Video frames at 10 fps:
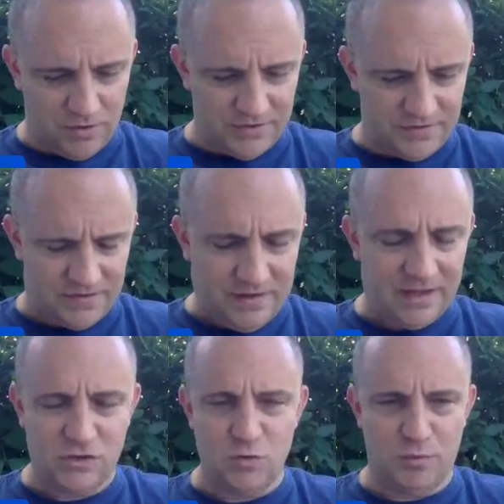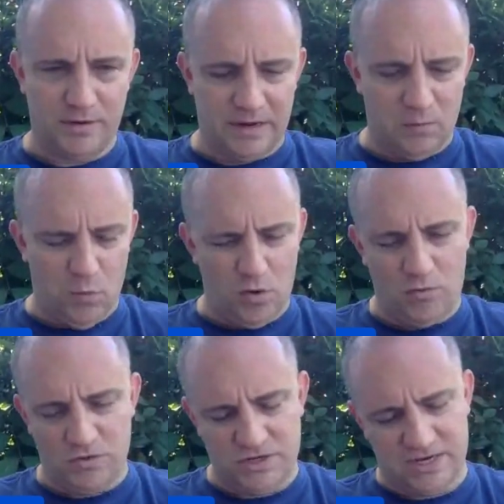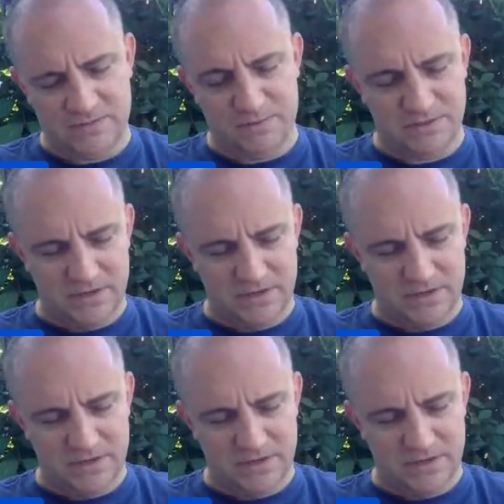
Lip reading: runs and a 2.9 war. Grichuk has